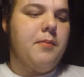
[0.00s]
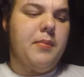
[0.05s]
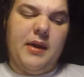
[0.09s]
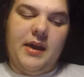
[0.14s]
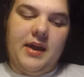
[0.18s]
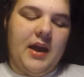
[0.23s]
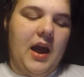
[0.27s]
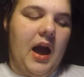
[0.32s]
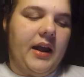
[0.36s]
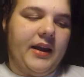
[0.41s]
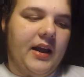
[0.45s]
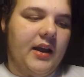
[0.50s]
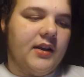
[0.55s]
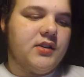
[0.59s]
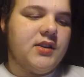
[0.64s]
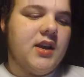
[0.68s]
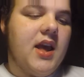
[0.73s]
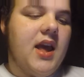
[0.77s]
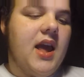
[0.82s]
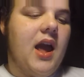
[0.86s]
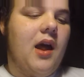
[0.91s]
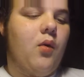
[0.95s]
be, I
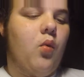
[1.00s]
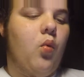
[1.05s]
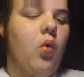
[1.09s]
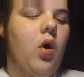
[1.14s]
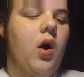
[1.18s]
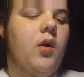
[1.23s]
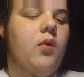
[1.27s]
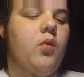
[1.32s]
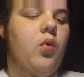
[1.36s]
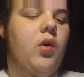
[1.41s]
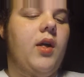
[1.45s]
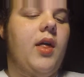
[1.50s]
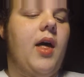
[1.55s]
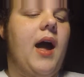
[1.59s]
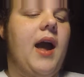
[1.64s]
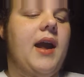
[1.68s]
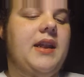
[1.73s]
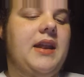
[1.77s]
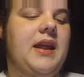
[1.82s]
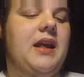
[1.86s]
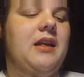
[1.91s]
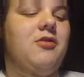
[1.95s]
guess, and what will
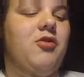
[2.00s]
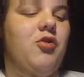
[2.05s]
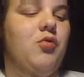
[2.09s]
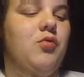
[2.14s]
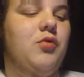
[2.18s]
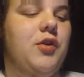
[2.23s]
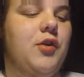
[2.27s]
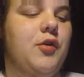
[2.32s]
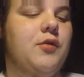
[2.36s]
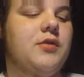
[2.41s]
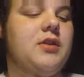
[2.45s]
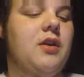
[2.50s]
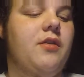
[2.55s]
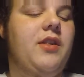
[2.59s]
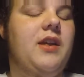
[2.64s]
I need to do?